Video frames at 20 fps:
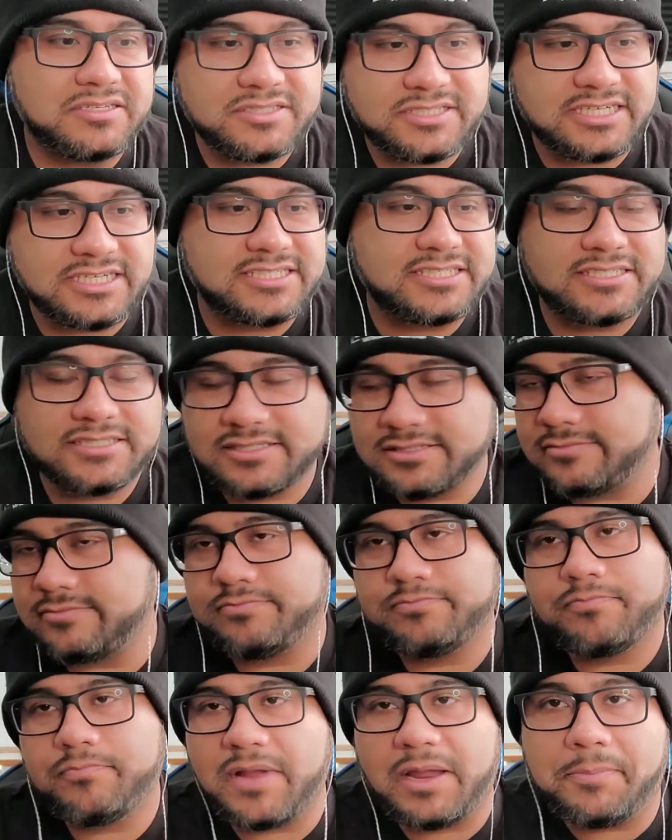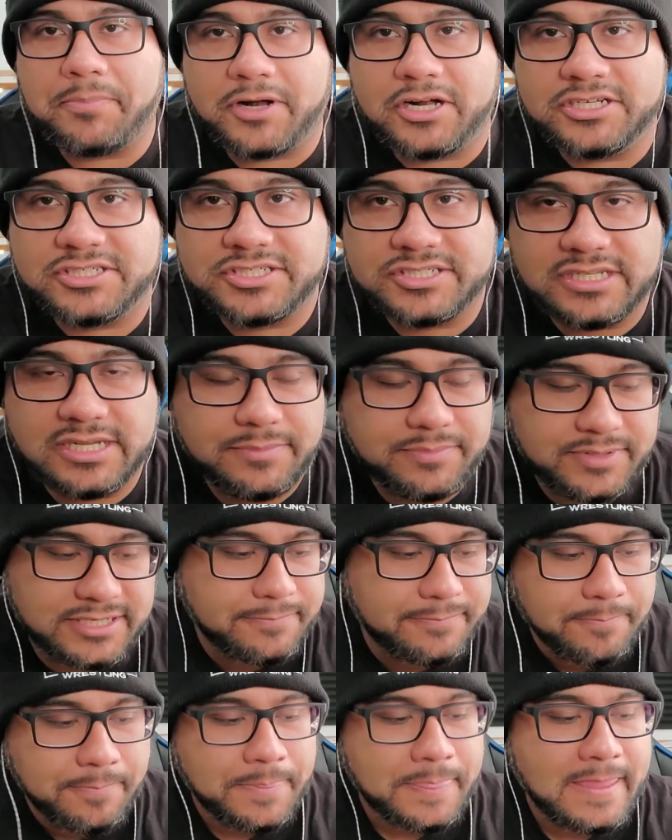Just me personally, but
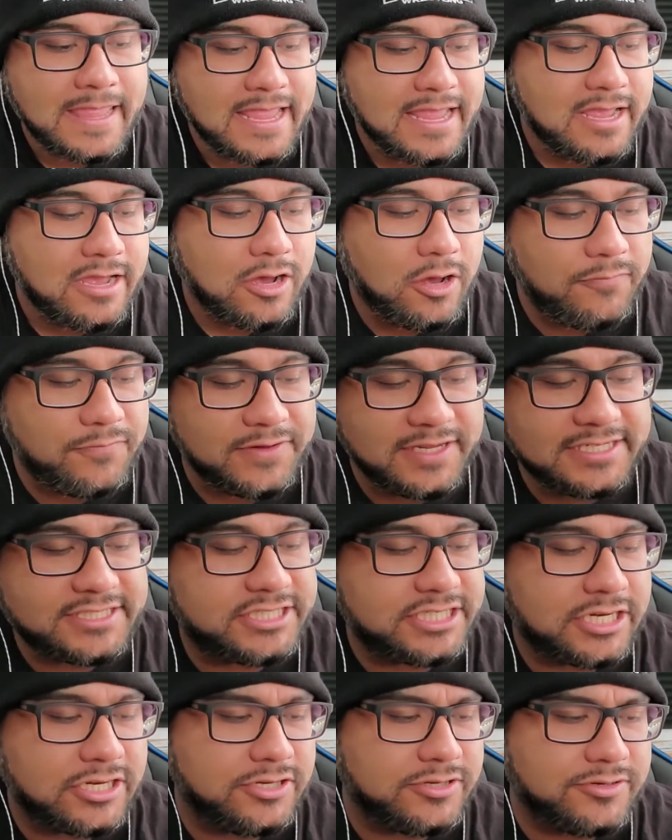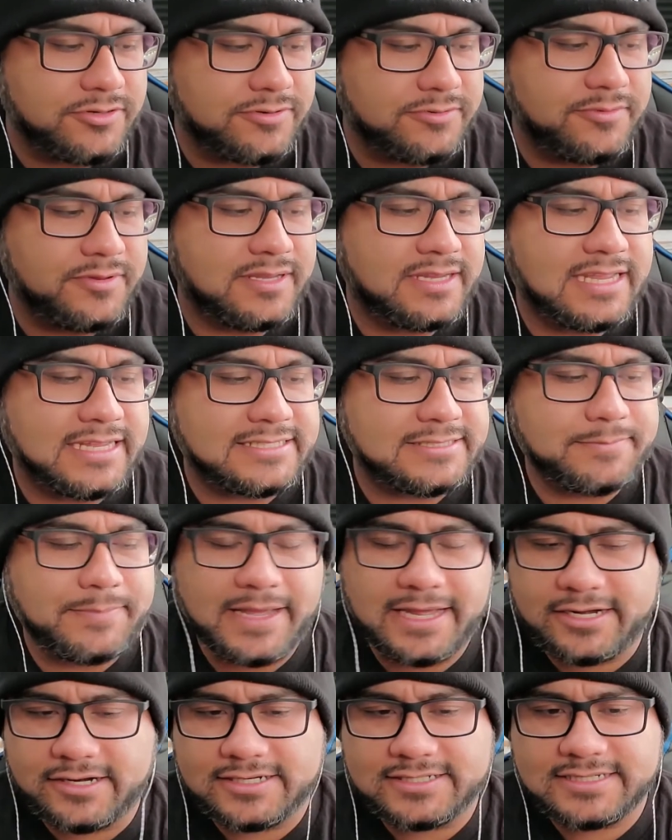hopefully Joe gets
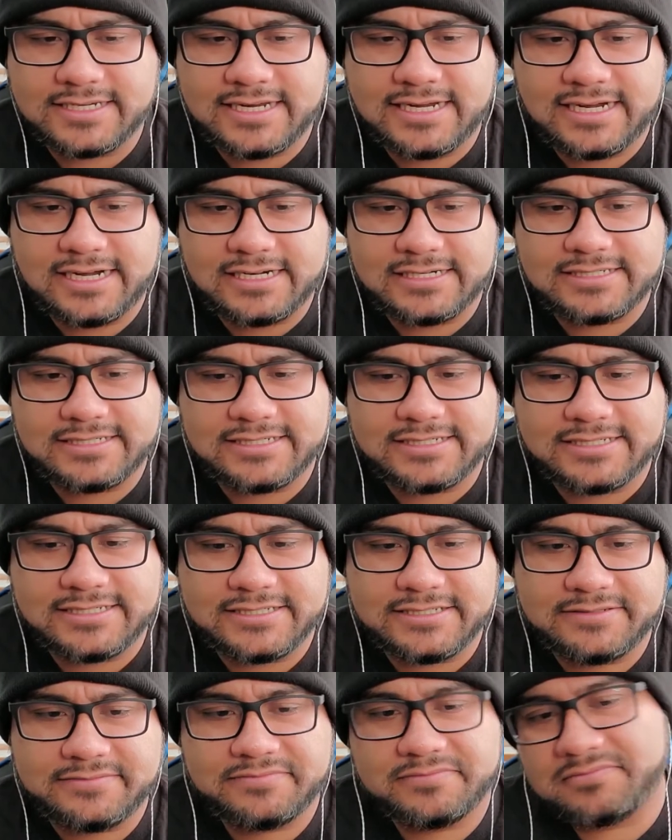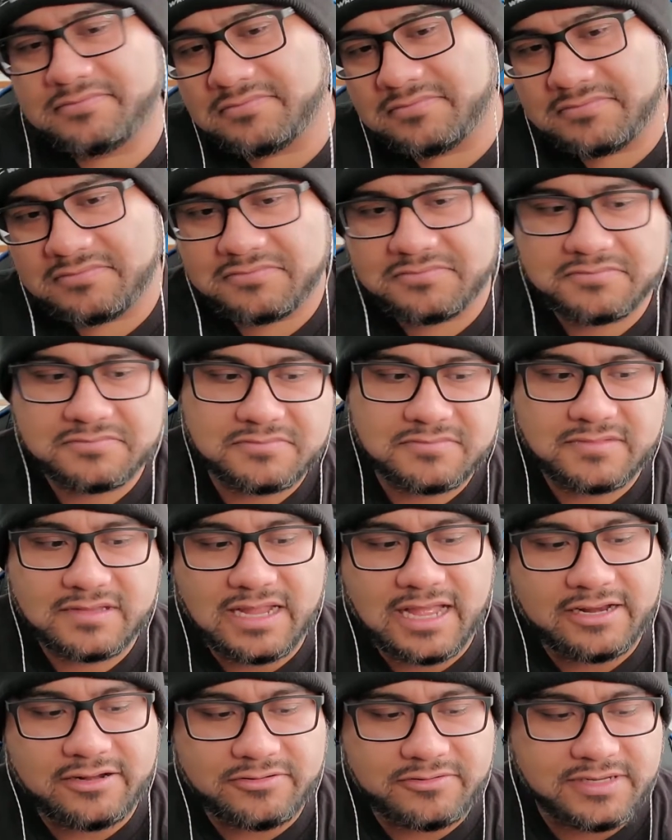better as a character.
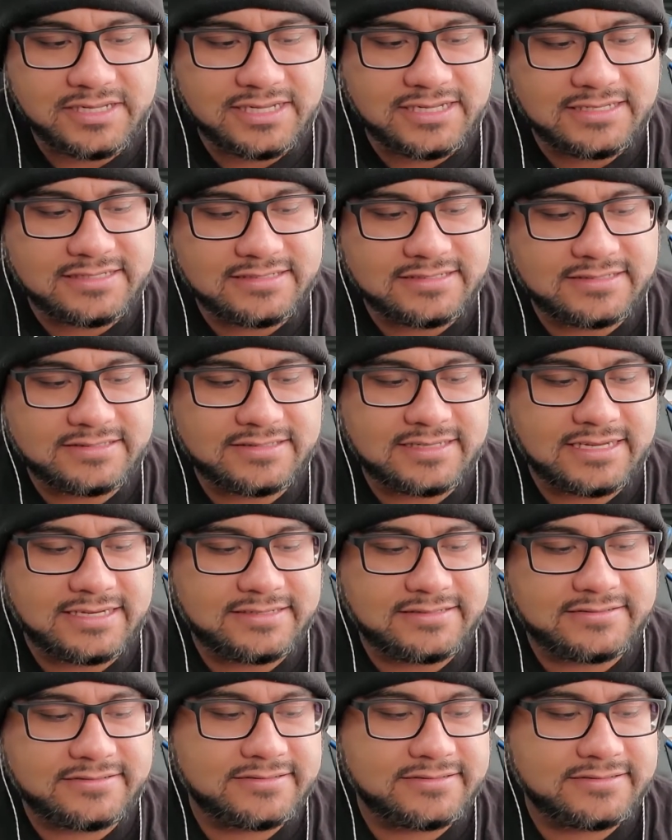I don't really like